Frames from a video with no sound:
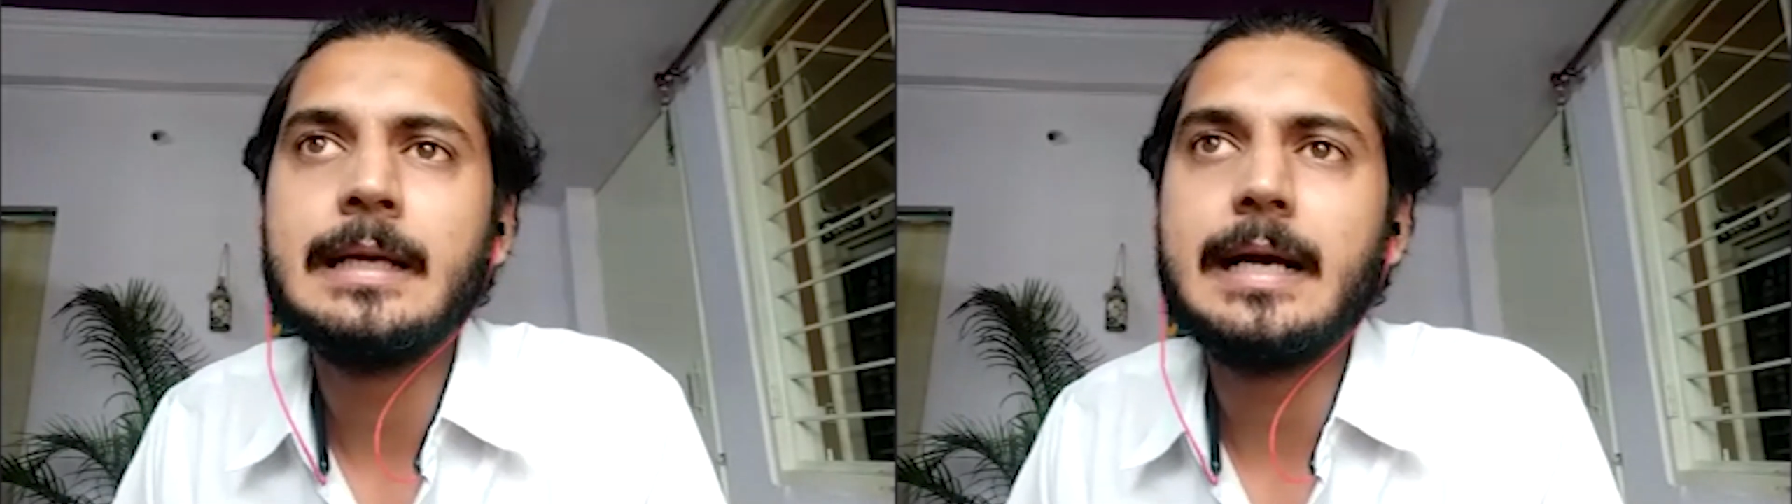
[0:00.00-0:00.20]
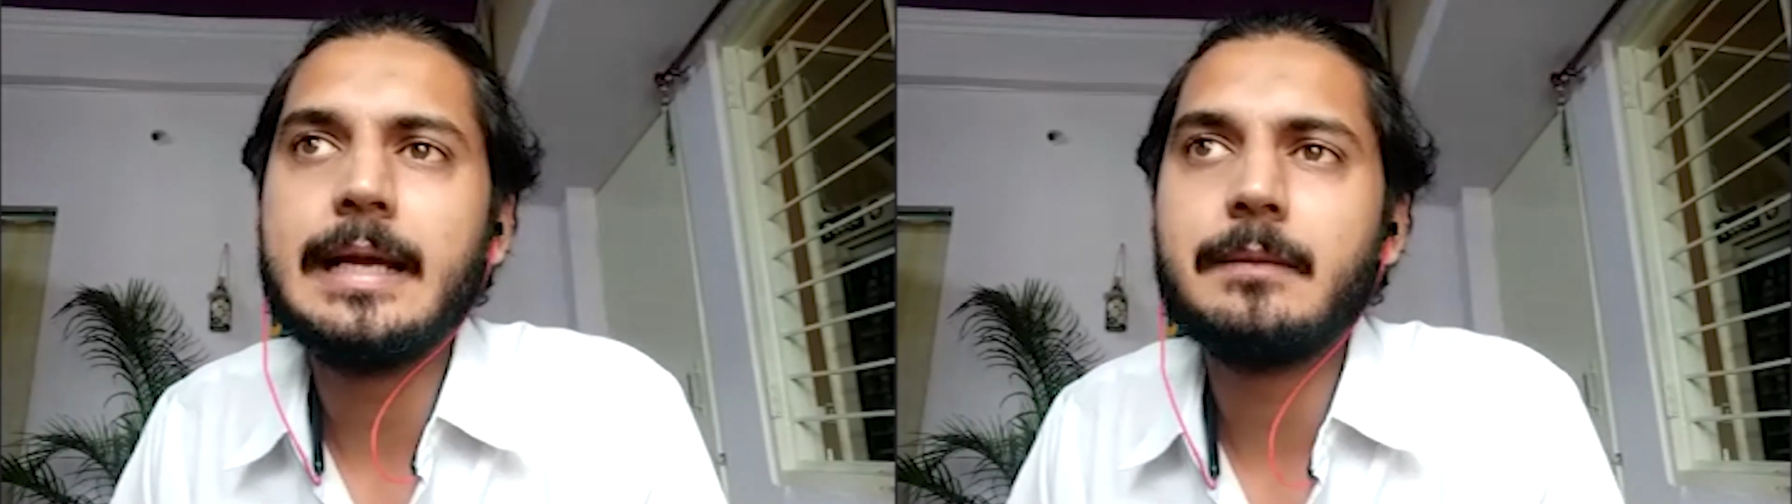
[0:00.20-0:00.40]

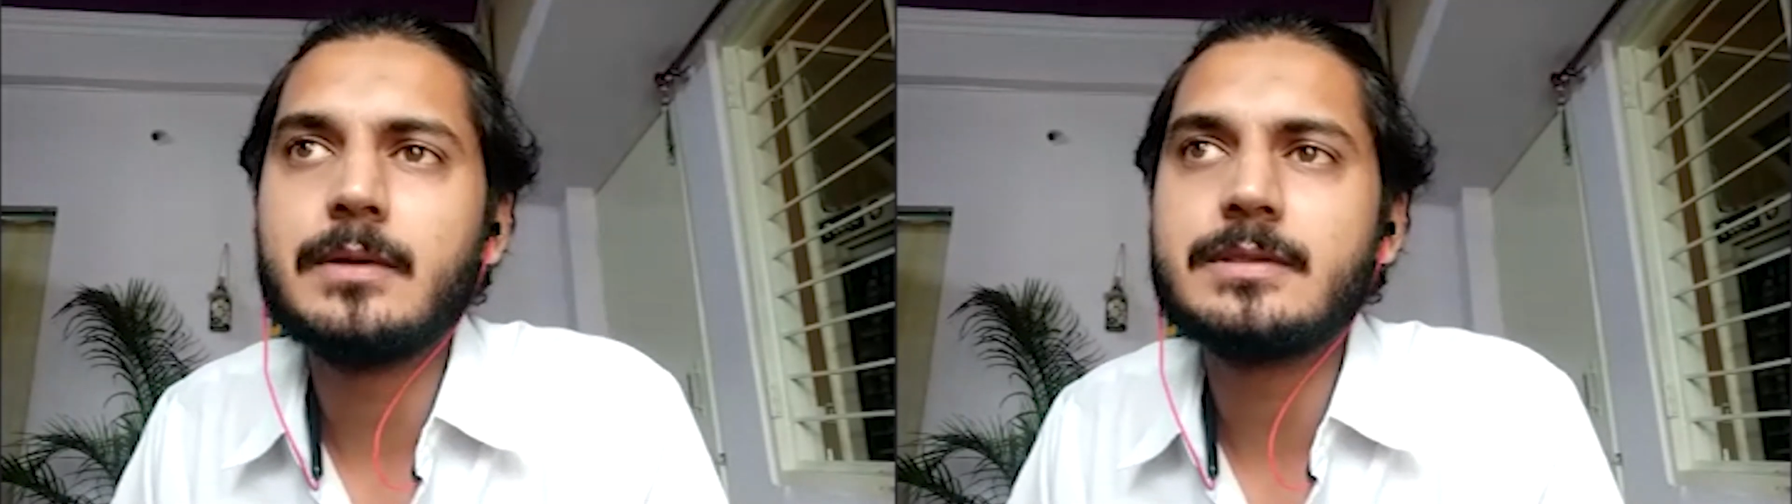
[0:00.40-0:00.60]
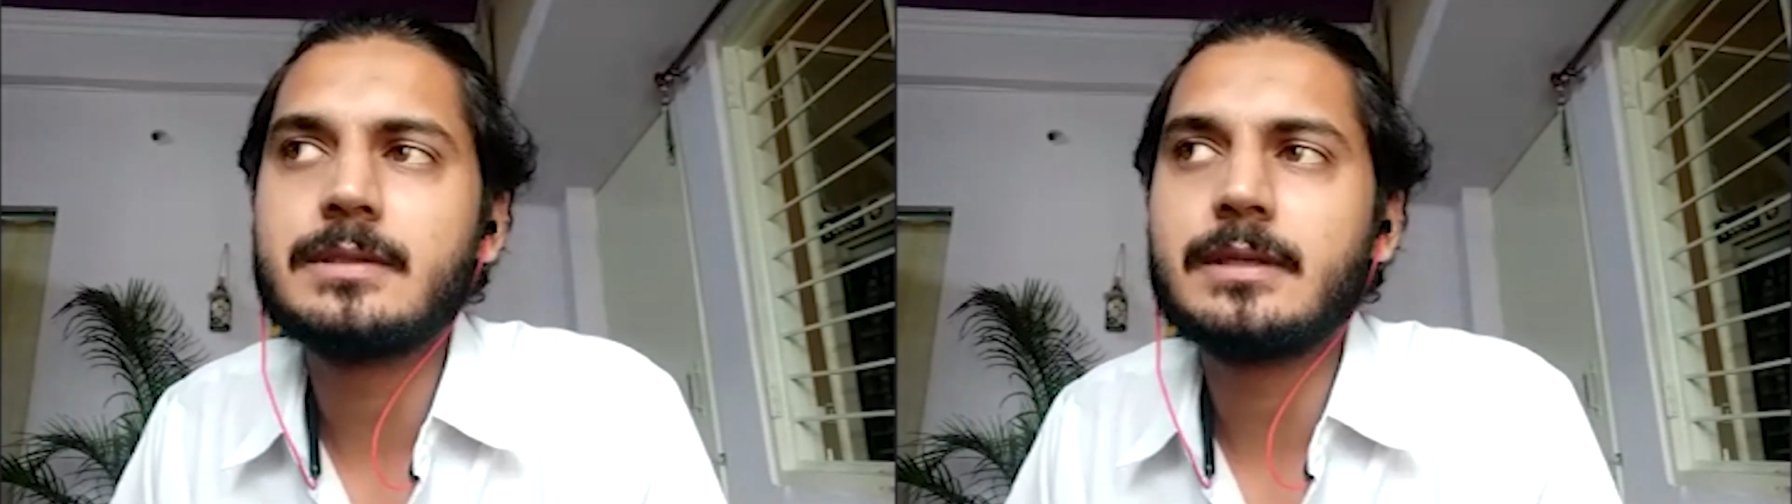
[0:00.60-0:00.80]
I
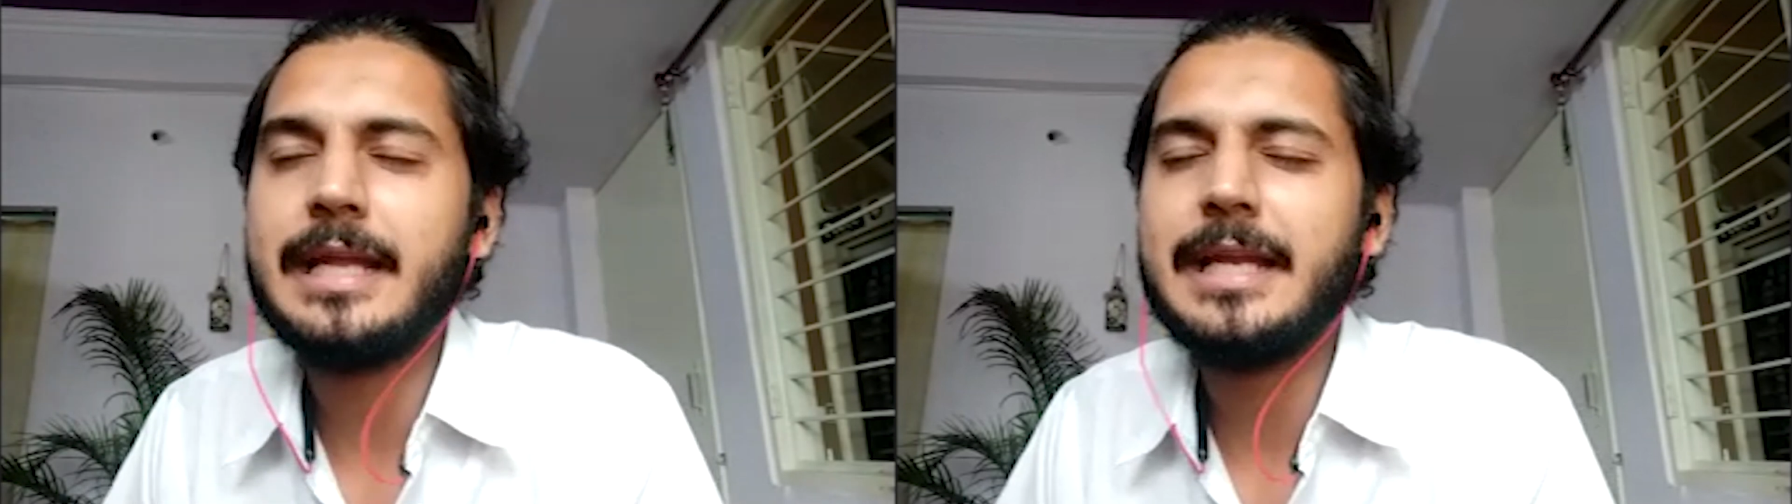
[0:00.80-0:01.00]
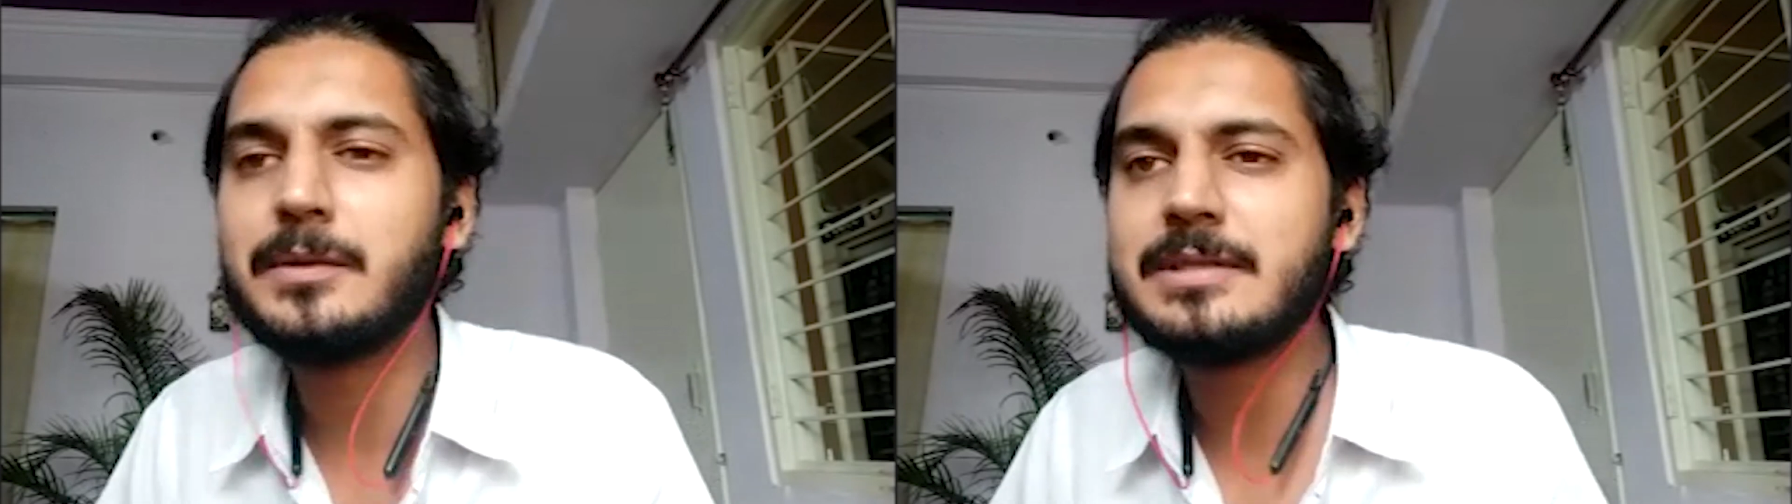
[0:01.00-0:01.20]
was into